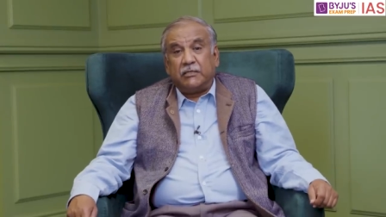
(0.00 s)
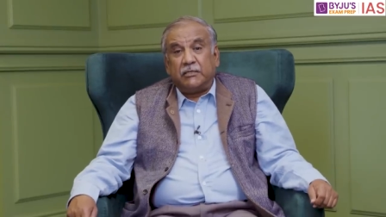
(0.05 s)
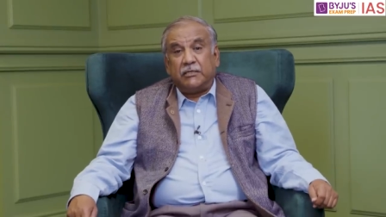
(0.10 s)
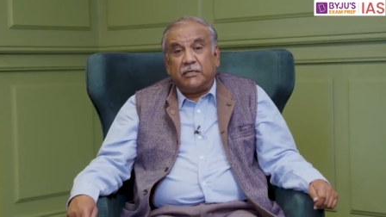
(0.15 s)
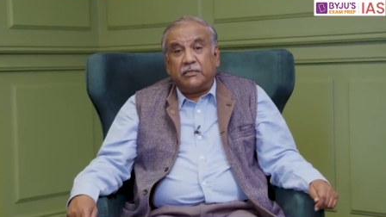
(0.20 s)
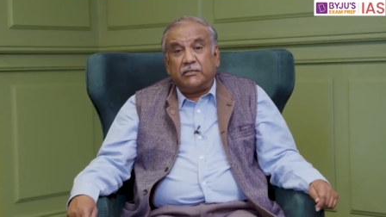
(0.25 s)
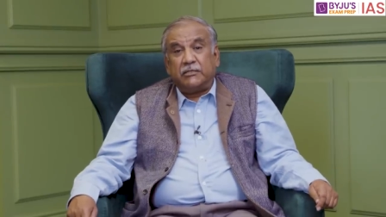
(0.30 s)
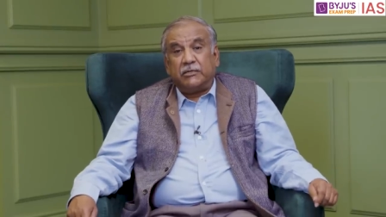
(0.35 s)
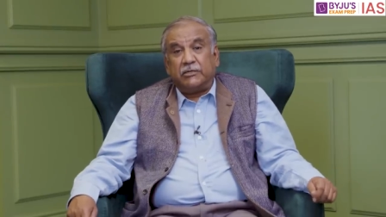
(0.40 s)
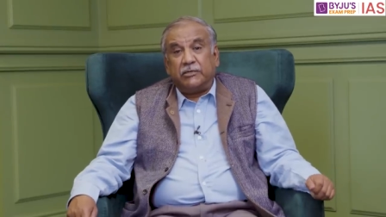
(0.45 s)

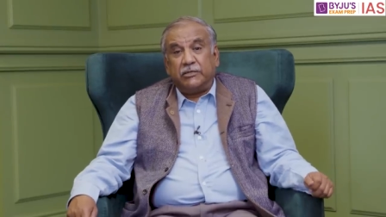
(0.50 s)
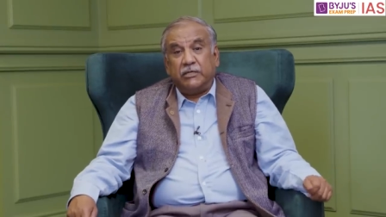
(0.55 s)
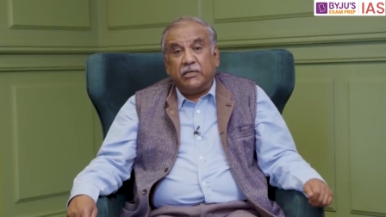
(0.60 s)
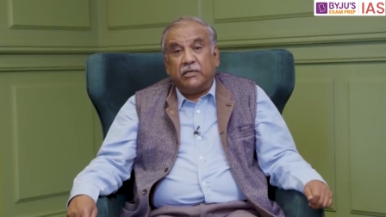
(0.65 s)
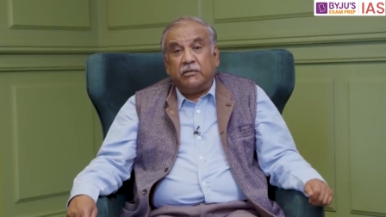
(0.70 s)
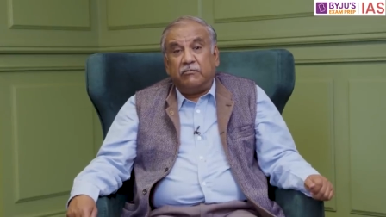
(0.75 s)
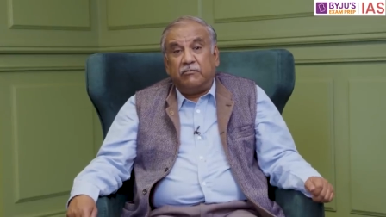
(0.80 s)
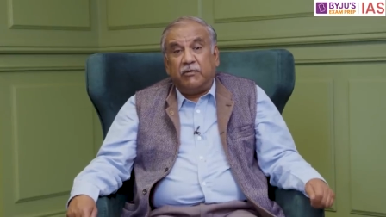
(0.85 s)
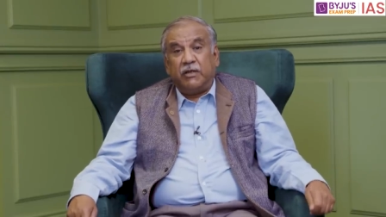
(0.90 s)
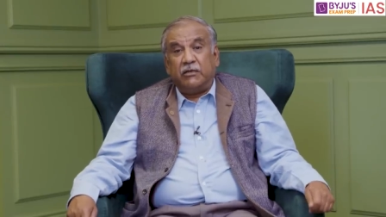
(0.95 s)
that the
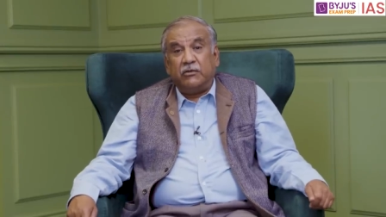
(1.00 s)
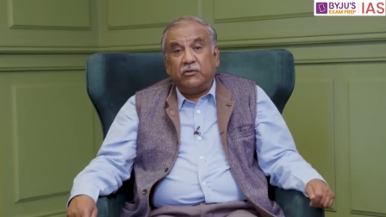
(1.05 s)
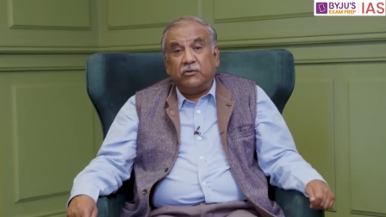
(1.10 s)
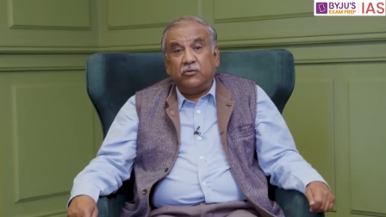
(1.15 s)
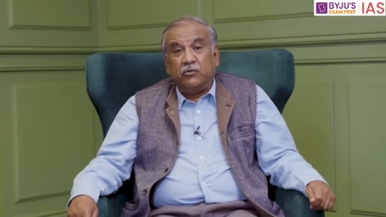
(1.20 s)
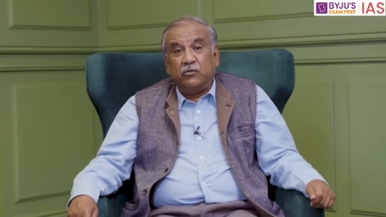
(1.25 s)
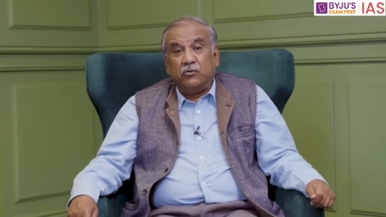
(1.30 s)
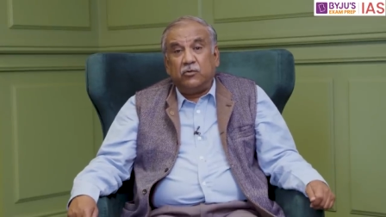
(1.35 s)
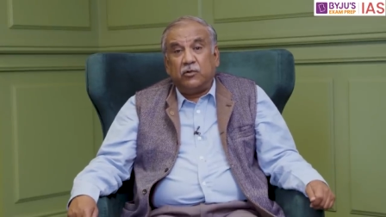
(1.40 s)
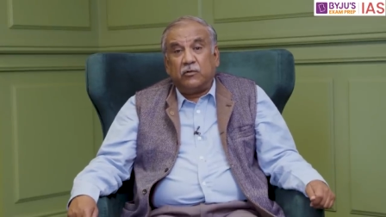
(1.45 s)
real
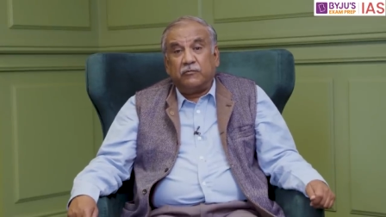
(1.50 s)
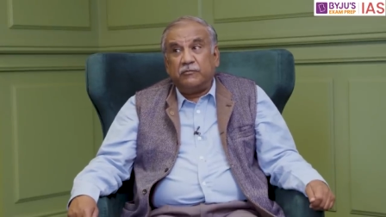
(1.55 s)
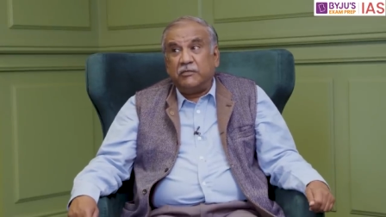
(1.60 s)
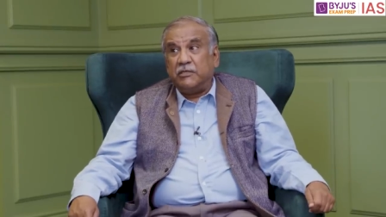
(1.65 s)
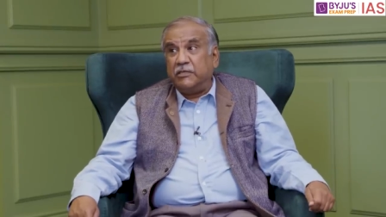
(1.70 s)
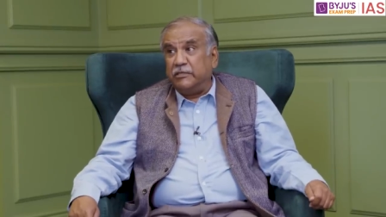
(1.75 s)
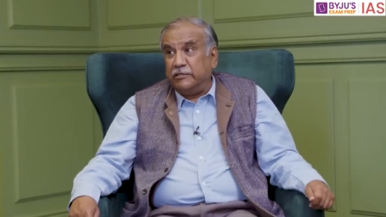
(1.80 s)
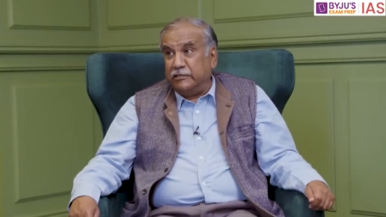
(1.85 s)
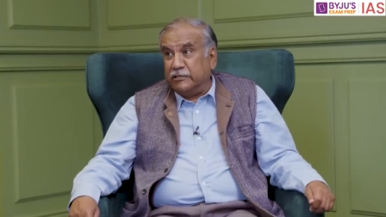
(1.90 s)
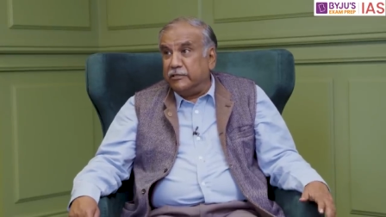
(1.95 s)
value of the
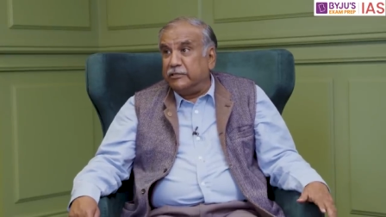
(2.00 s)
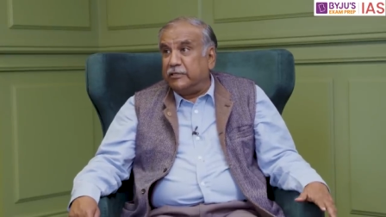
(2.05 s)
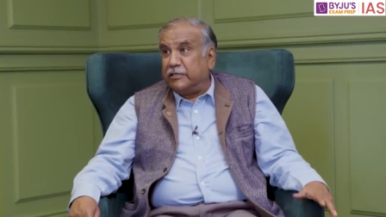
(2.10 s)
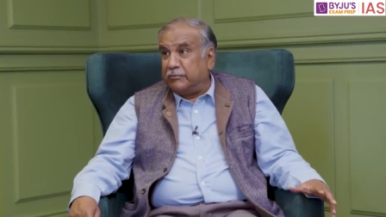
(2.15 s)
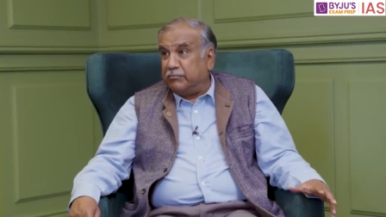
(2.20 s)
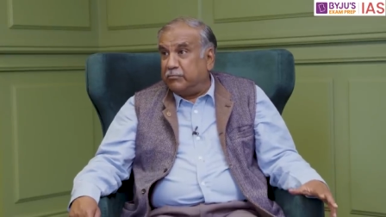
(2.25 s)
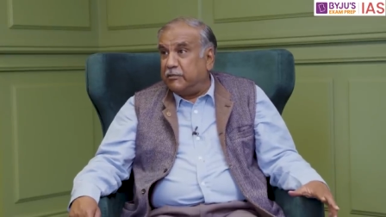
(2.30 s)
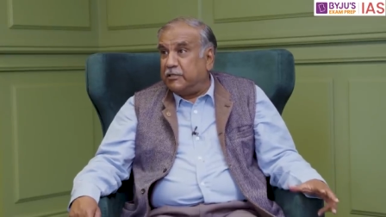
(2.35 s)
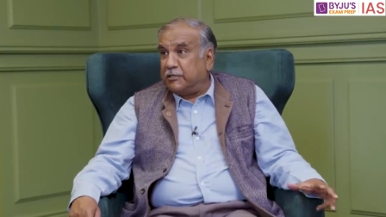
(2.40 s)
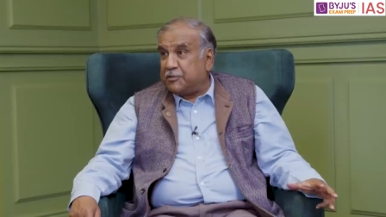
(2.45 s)
Indian
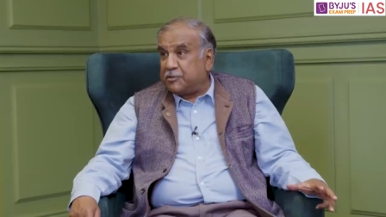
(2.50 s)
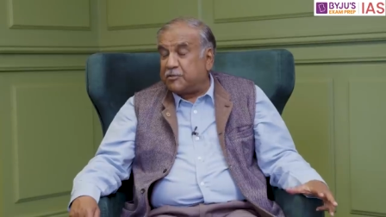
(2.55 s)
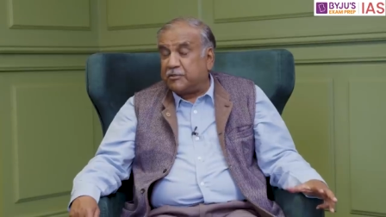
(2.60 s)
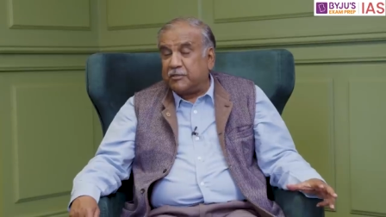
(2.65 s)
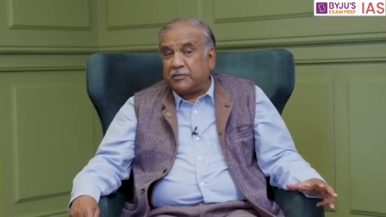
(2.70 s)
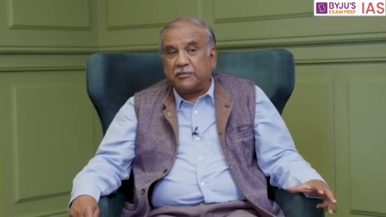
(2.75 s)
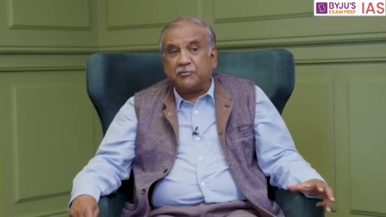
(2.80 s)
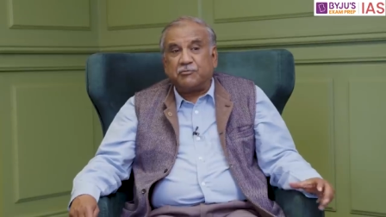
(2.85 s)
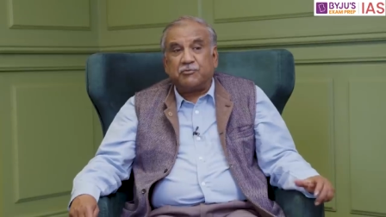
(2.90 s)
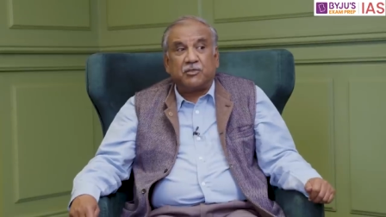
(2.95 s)

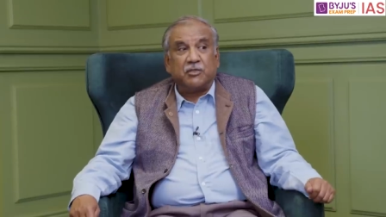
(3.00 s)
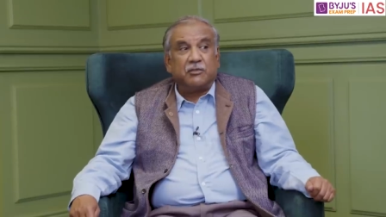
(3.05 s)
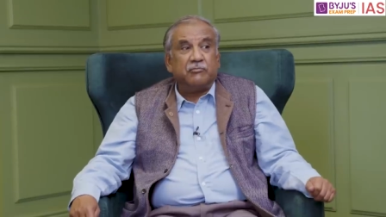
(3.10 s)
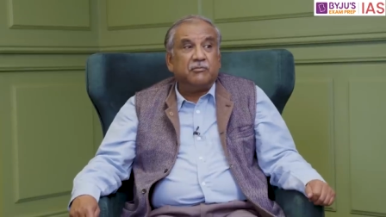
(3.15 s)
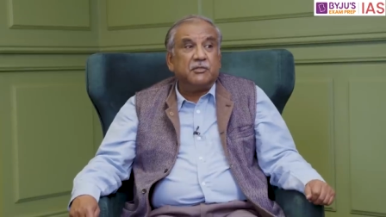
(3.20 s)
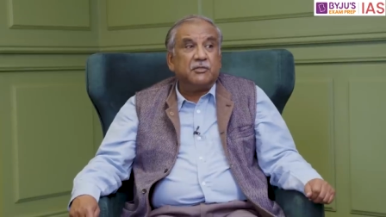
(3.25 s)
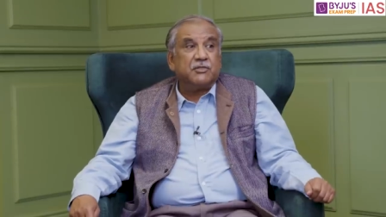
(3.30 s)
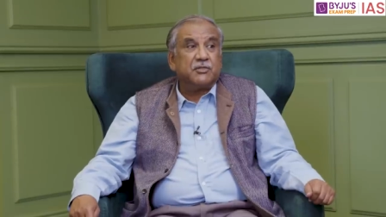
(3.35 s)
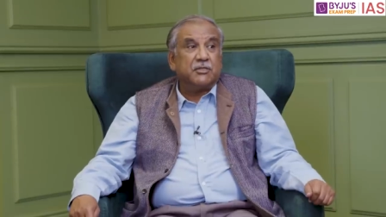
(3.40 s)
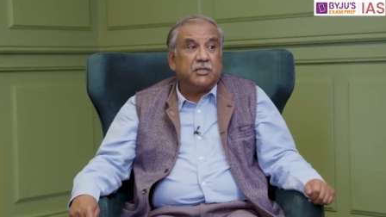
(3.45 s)
administrative
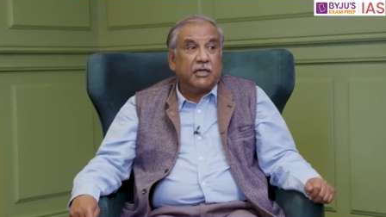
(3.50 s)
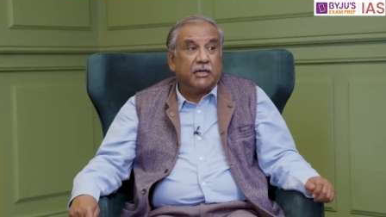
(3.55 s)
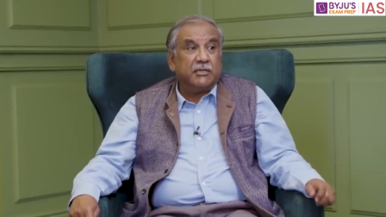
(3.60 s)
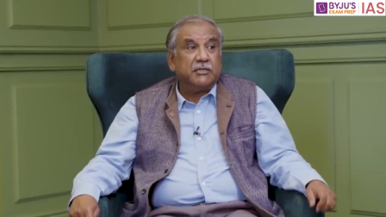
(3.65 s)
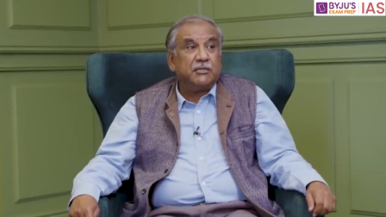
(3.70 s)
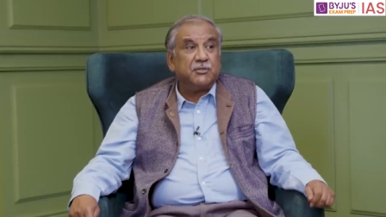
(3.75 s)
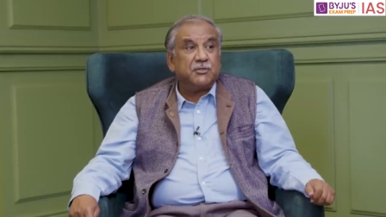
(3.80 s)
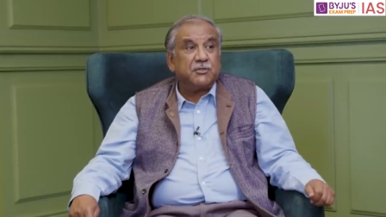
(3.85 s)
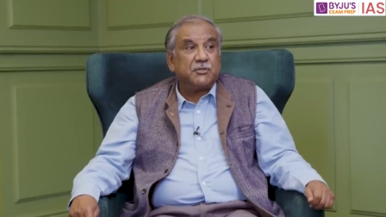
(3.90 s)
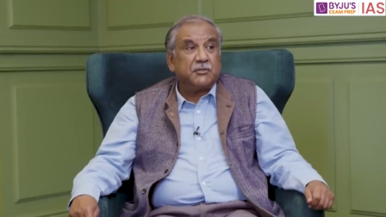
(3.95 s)
service
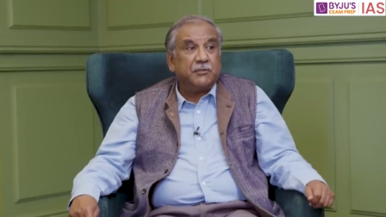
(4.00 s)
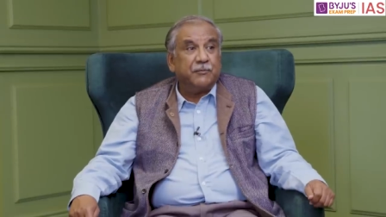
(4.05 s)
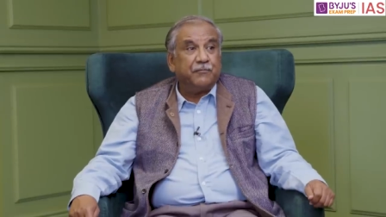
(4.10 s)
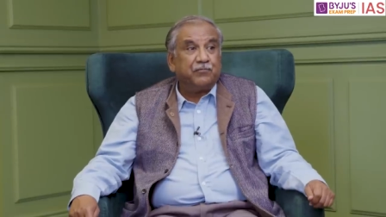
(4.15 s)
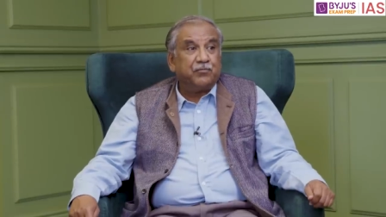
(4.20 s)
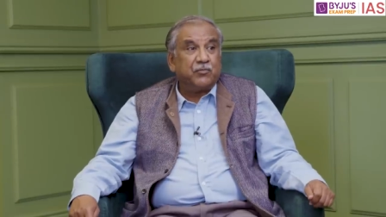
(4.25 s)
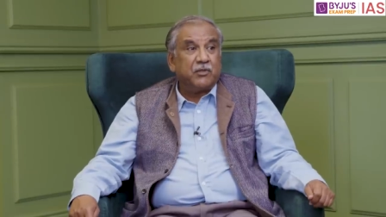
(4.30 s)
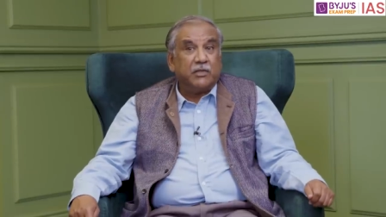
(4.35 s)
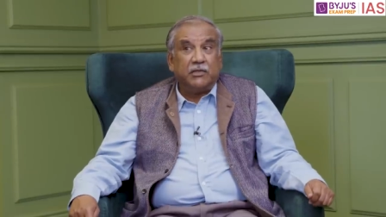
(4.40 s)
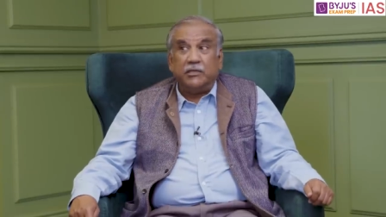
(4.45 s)
lies
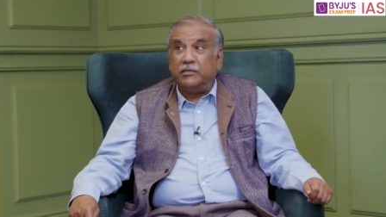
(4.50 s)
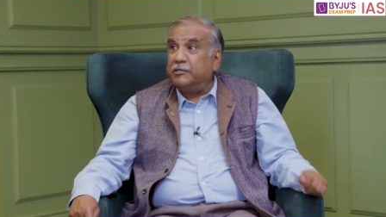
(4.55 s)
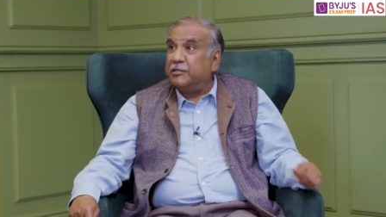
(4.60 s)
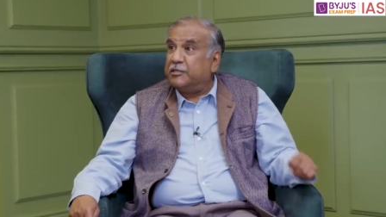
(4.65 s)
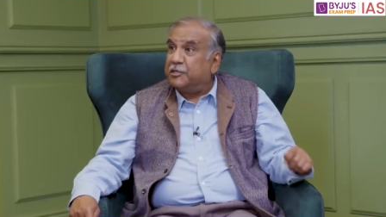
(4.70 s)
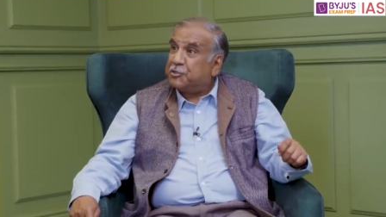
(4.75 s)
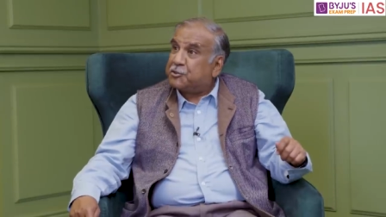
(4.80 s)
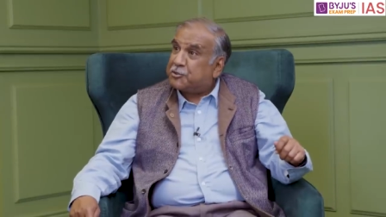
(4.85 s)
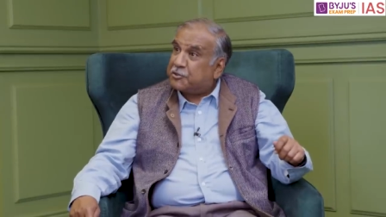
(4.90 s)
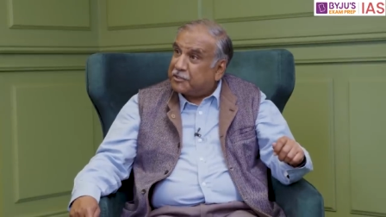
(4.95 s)
in the
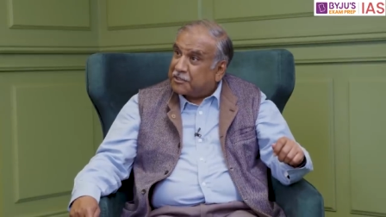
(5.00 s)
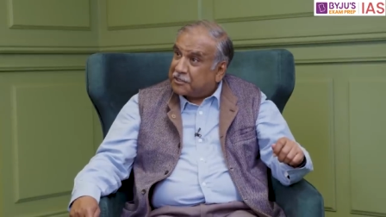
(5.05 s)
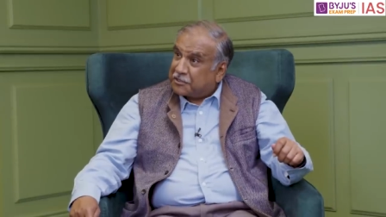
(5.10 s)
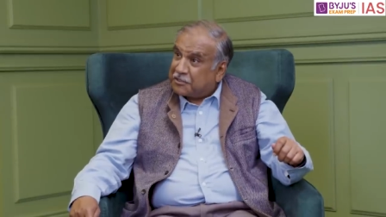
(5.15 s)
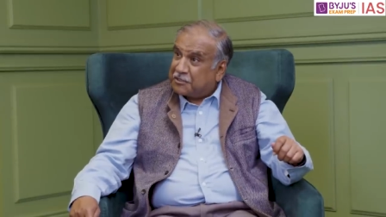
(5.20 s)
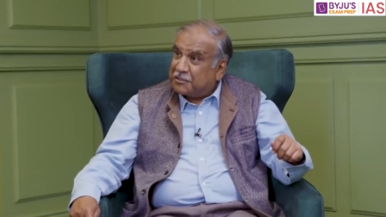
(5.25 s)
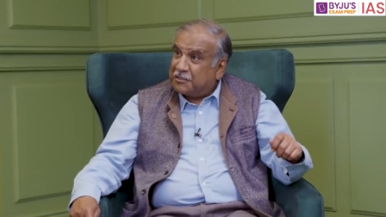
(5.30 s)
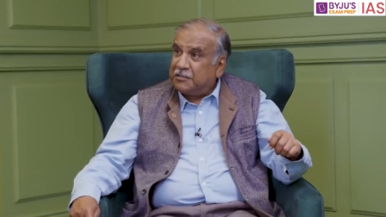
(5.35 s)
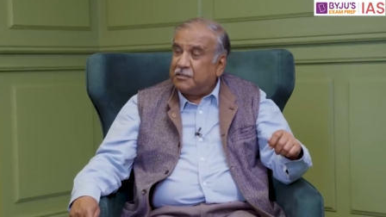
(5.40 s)
district.